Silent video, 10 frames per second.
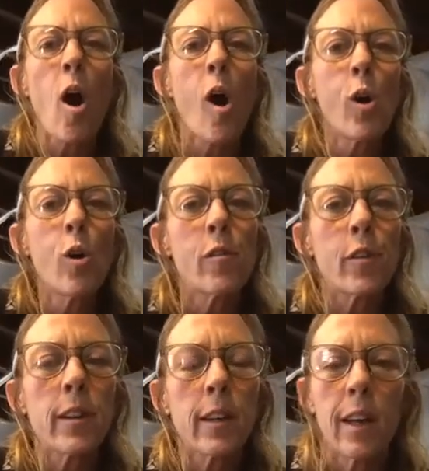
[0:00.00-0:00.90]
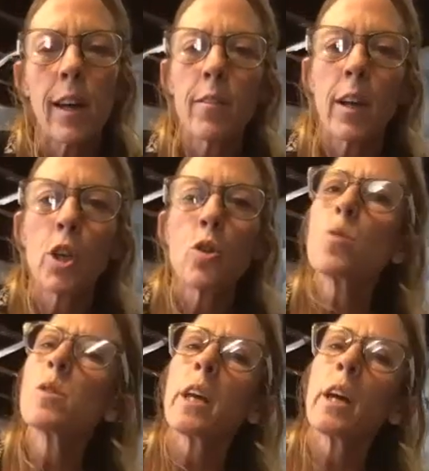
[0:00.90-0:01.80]
over the camp, like
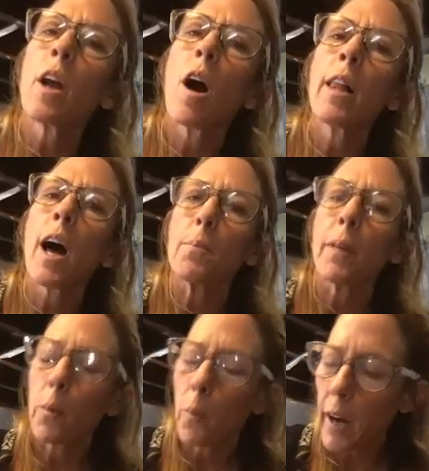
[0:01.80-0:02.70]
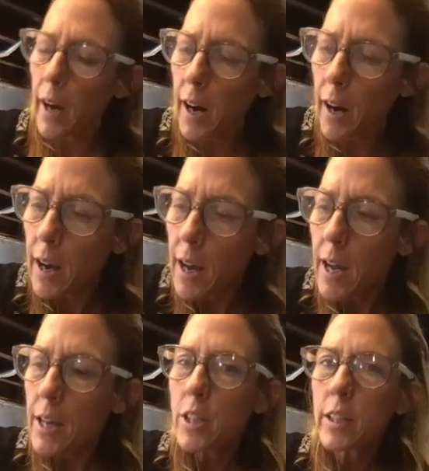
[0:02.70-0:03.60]
using it all up, like
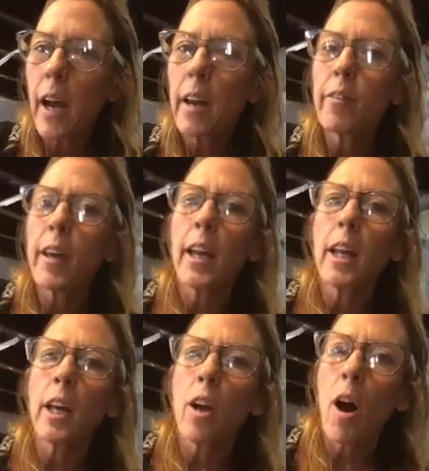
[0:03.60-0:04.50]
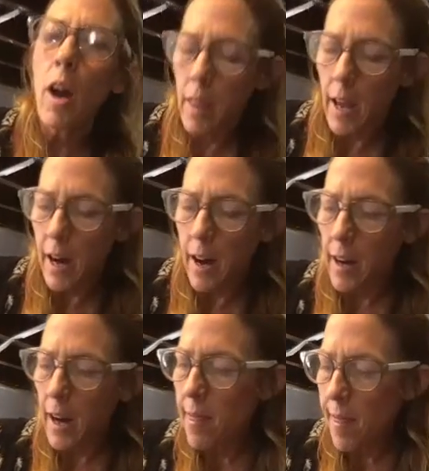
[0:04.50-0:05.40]
just kind of getting it on there.
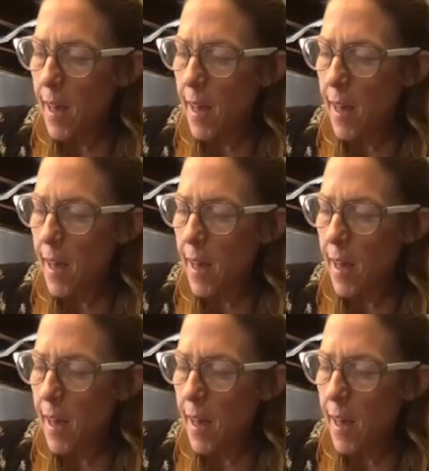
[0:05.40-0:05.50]
And then